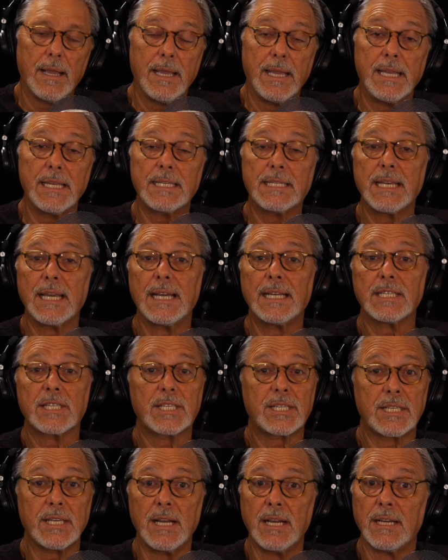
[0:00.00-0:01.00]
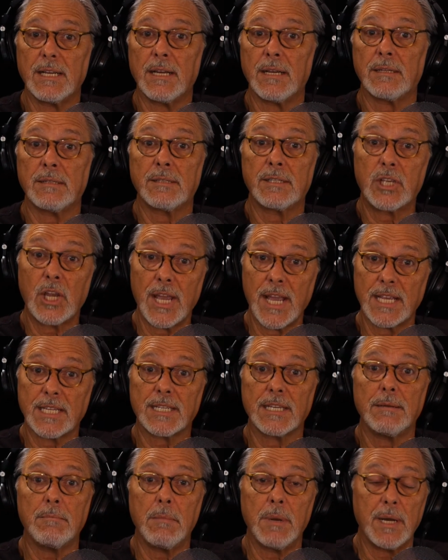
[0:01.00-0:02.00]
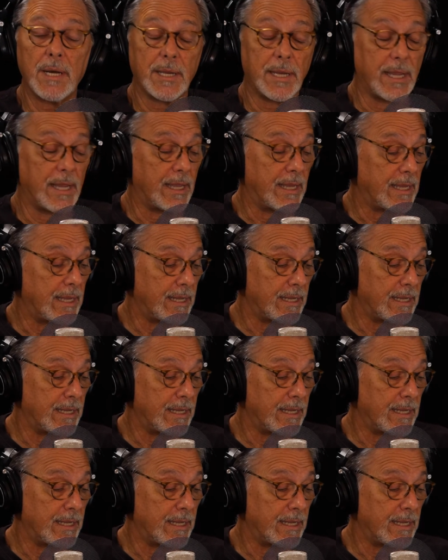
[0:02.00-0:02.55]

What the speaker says: He said, son, chasing money